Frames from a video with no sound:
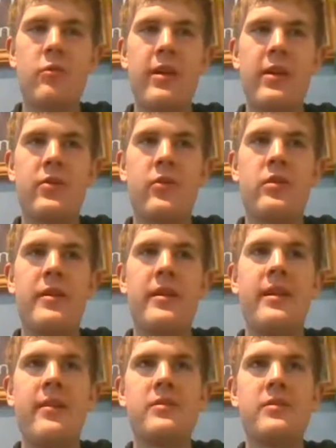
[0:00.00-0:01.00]
World Record. I
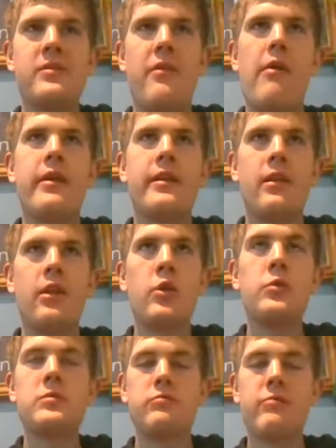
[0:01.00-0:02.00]
mean, there was a very
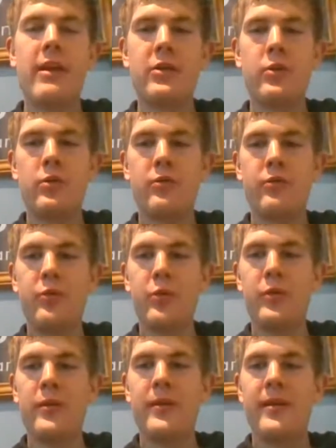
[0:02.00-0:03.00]
loose record for